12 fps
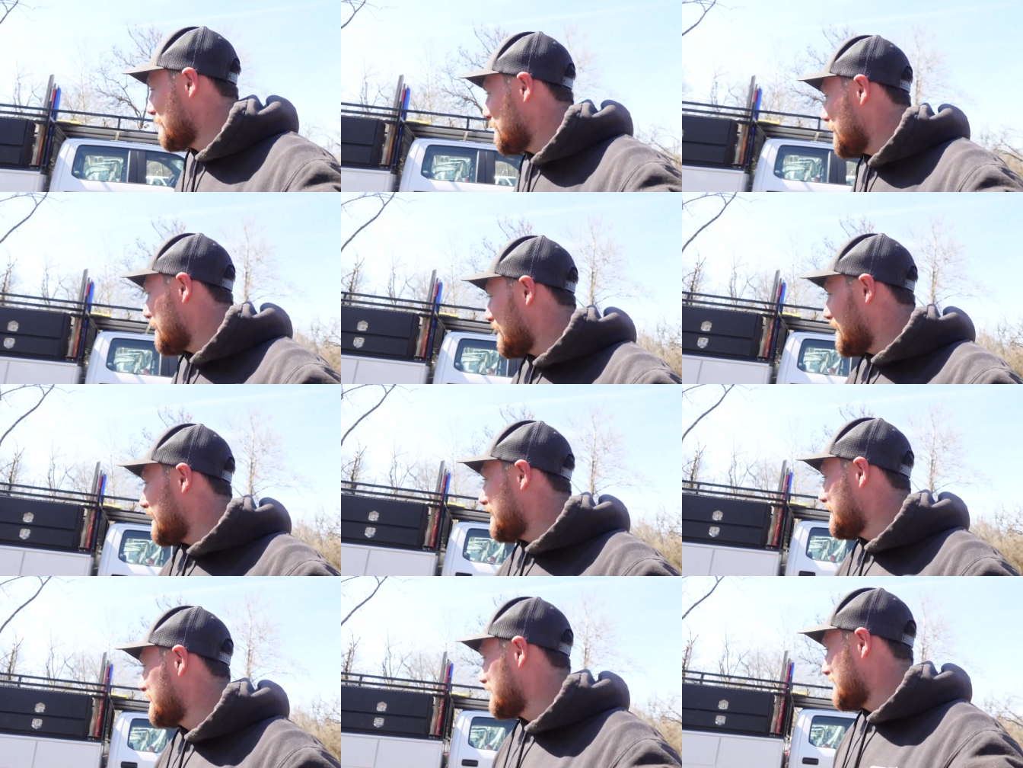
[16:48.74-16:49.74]
But uh,
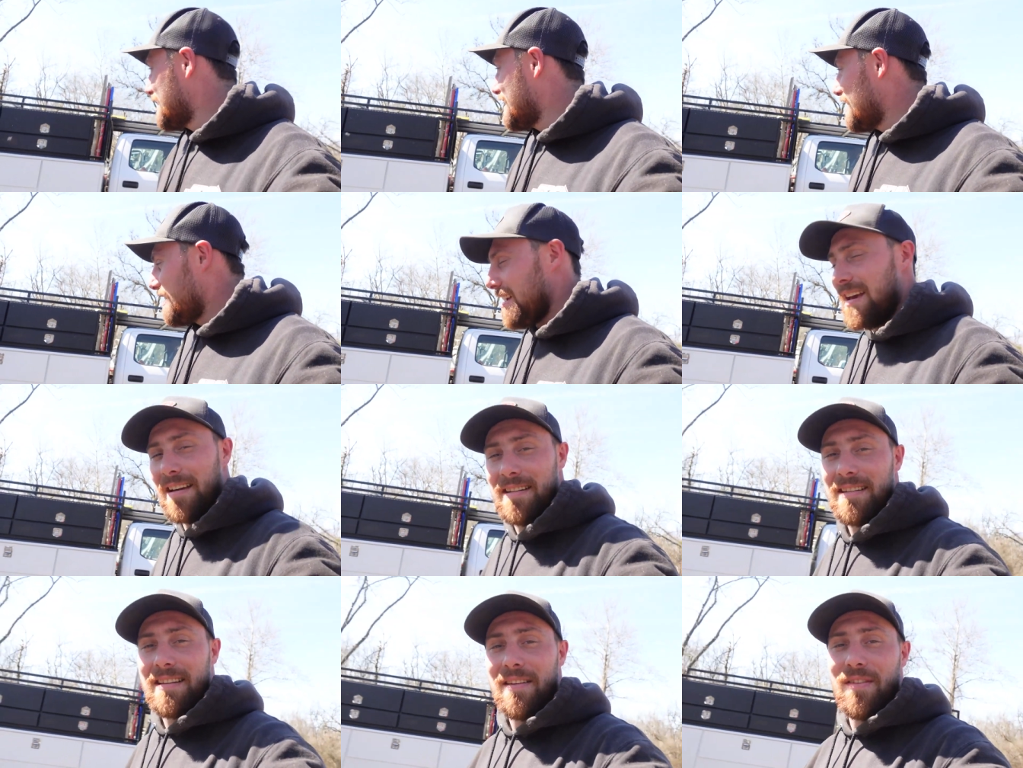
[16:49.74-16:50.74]
yeah,
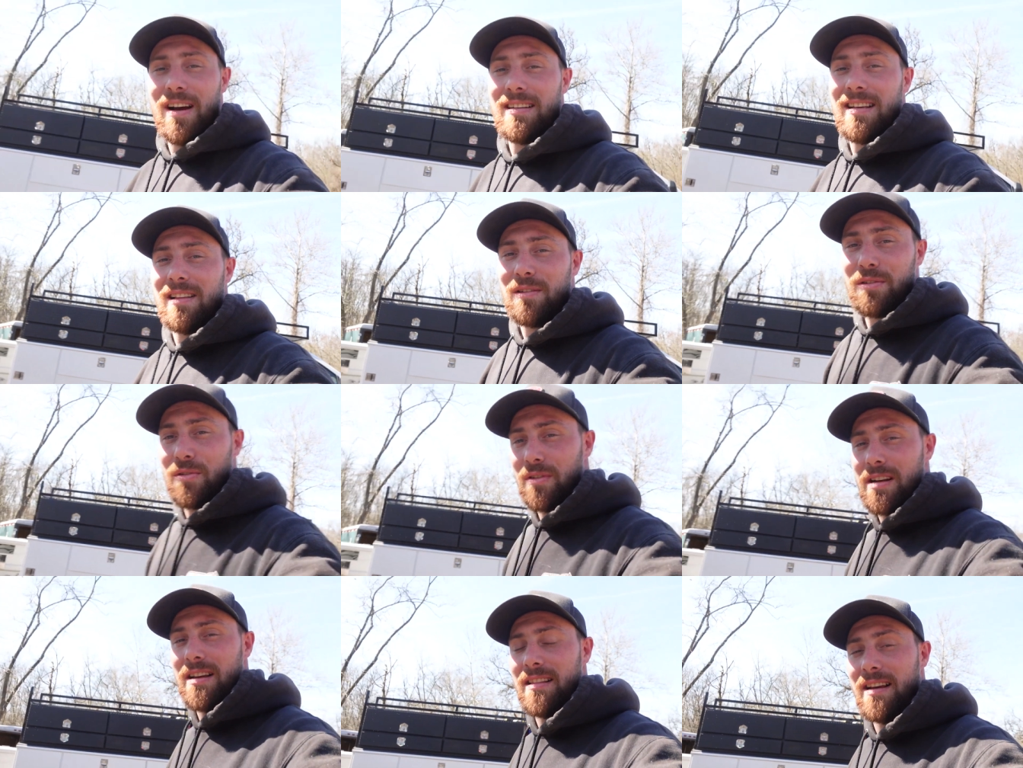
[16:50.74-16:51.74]
give you guys that little
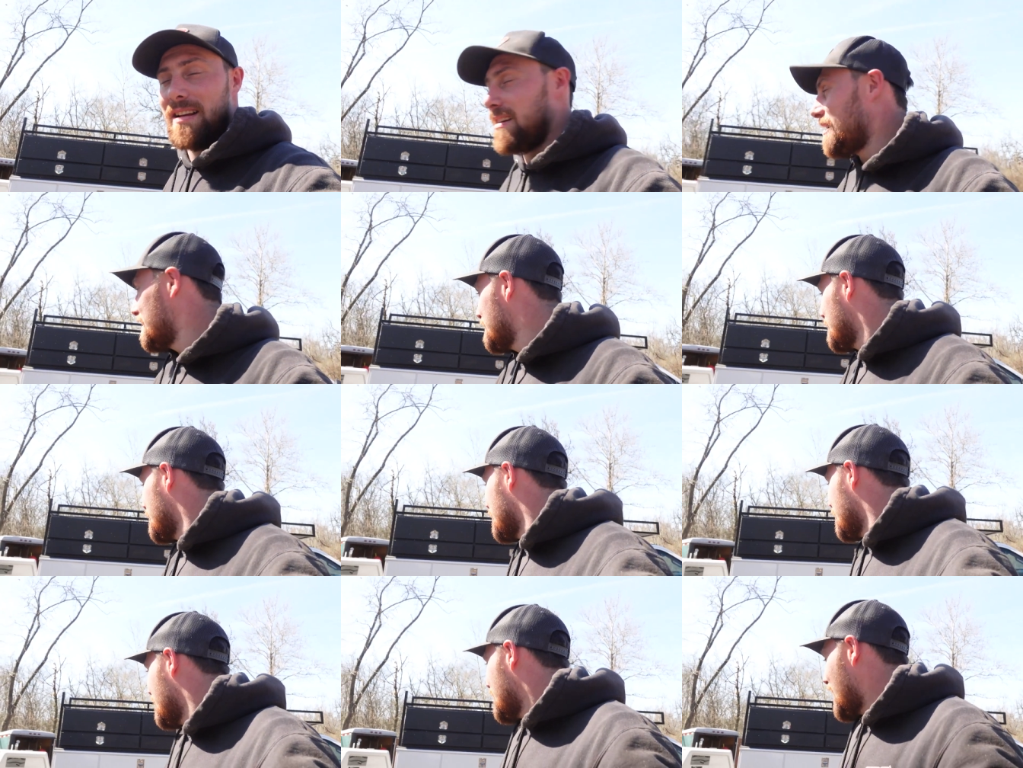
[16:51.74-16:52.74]
treat, and then
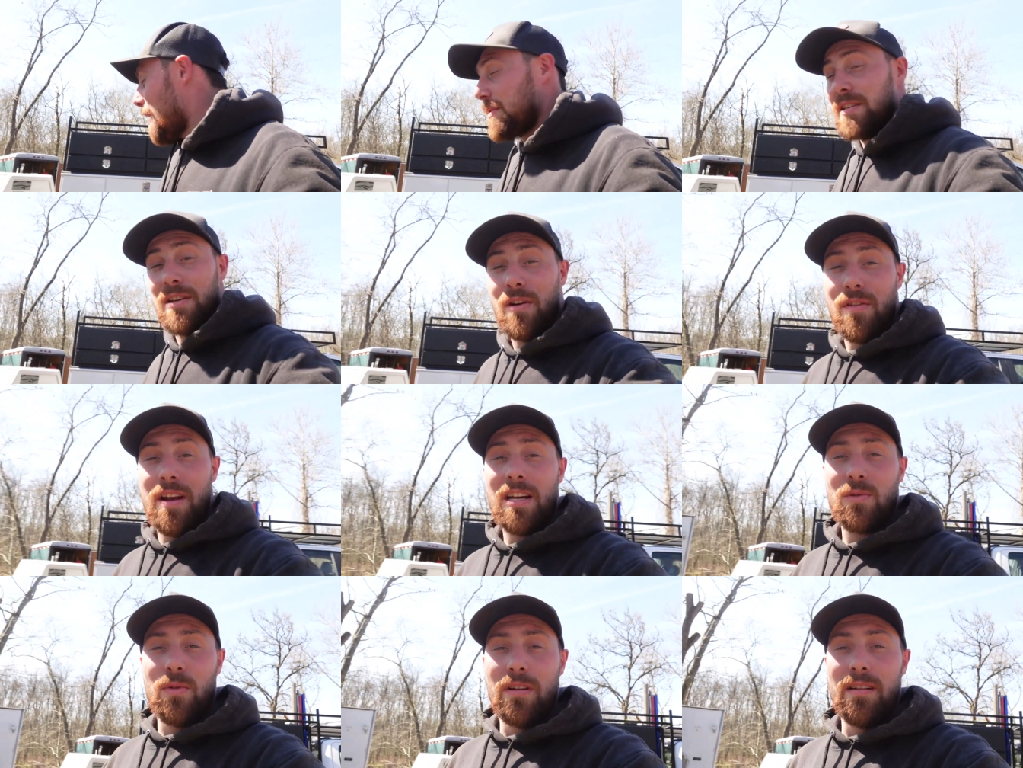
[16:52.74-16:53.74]
I'll be seeing you on the
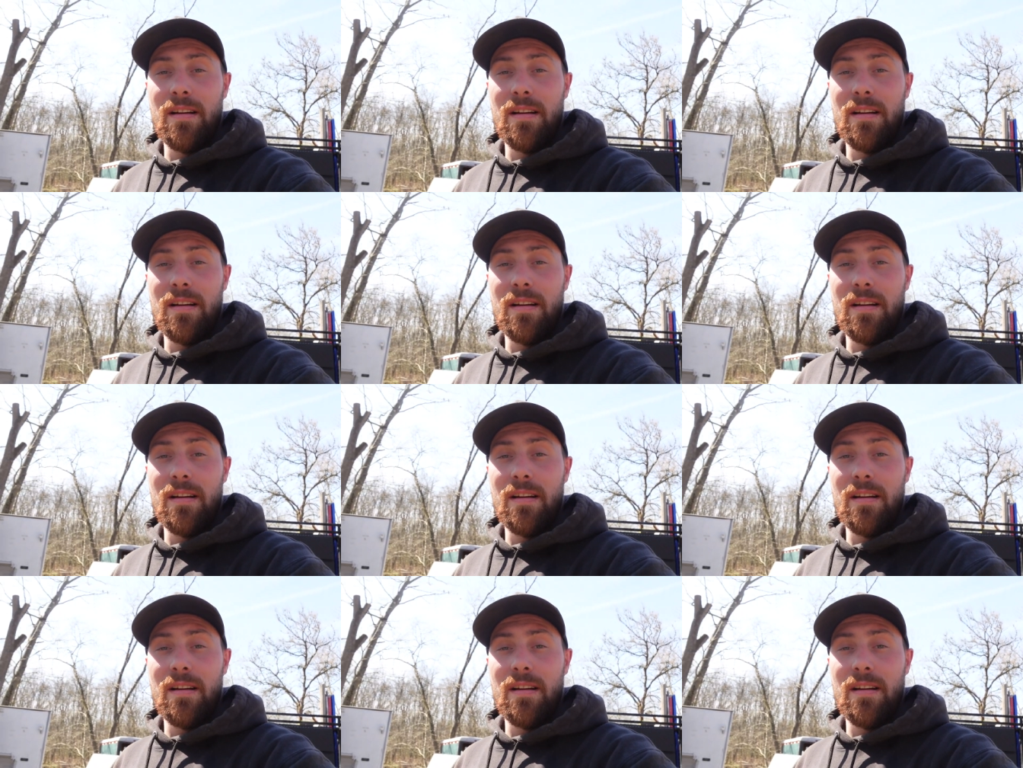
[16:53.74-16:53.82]
next one.